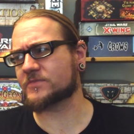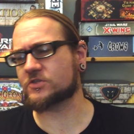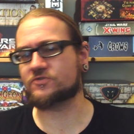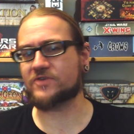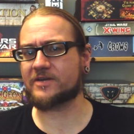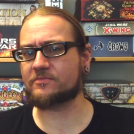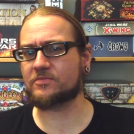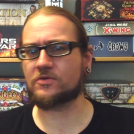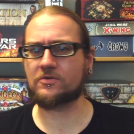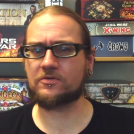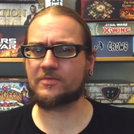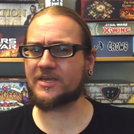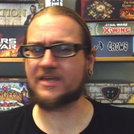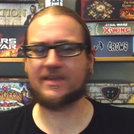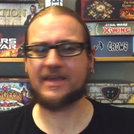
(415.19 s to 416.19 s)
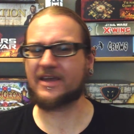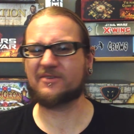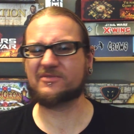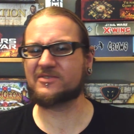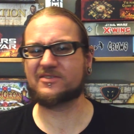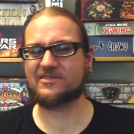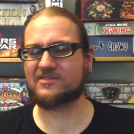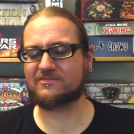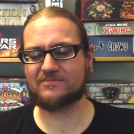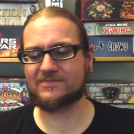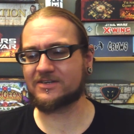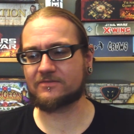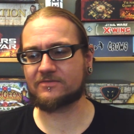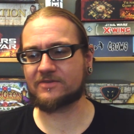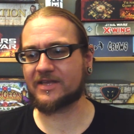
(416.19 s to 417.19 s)
Dreadball being out, there's
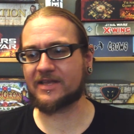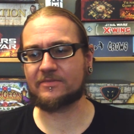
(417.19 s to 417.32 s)
not really